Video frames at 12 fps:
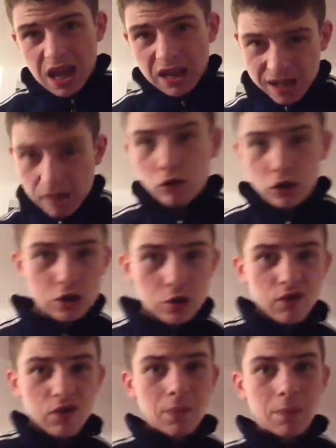I did run into a
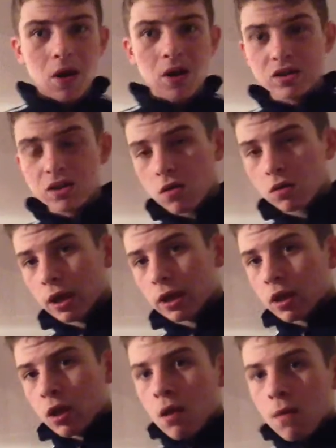few bugs though,
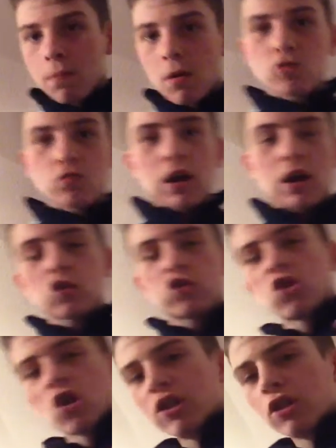like bugs where I got
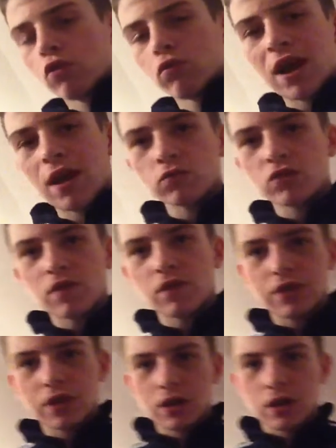stuck in the ground and
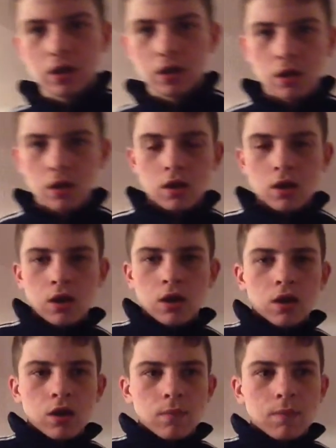everything.
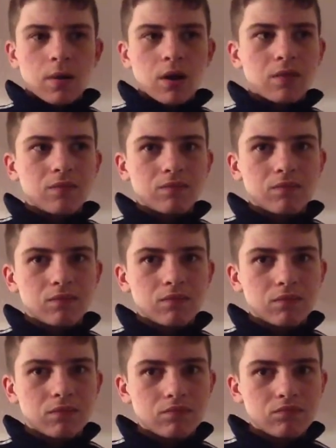But
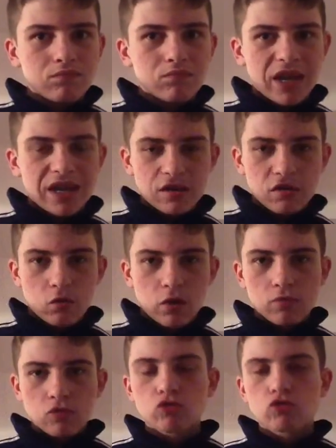like when
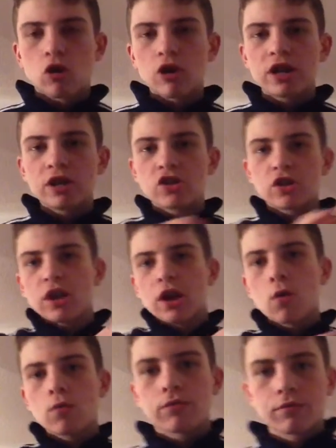I'm just running and suddenly I
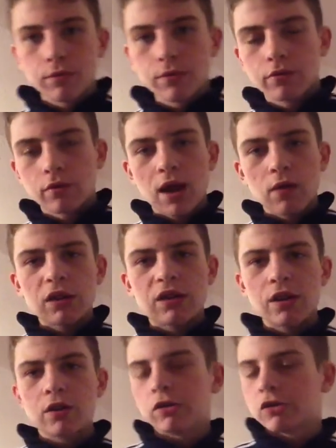go through the ground, I
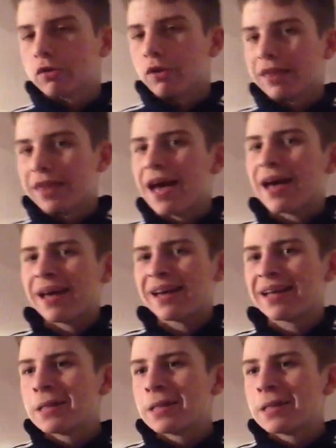didn't enjoy that.